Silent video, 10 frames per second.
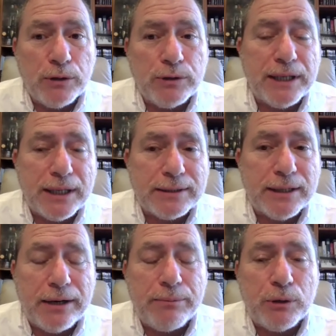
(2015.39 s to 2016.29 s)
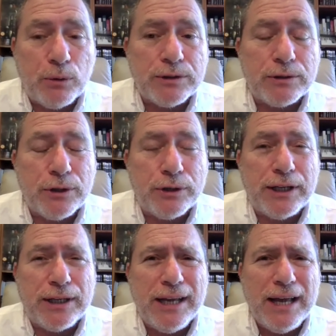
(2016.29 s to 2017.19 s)
mostly Qatar, but also
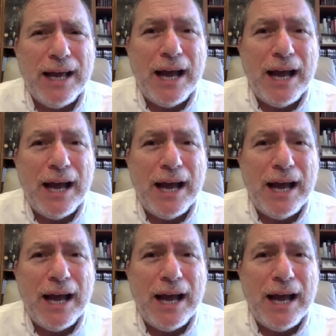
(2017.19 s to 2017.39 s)
Turkey,